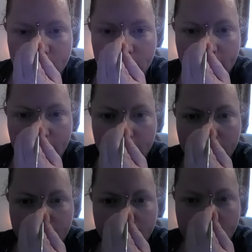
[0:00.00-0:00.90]
circular
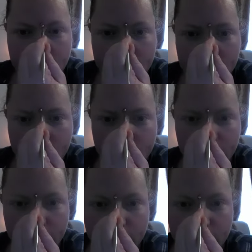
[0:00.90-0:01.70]
motion until you